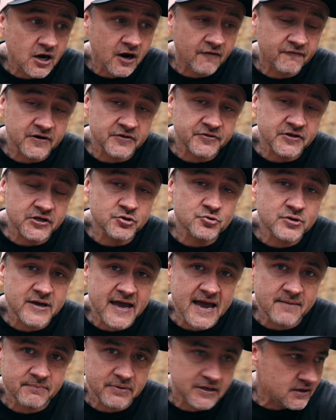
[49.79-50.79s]
confident that you
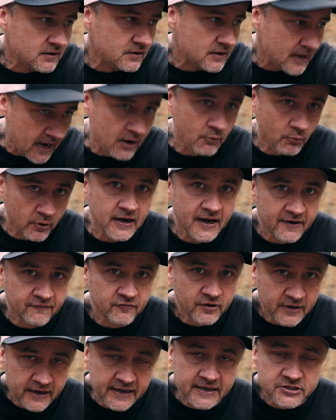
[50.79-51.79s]
can be at
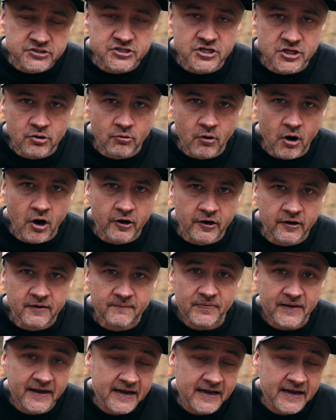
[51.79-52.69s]
whatever age that you are.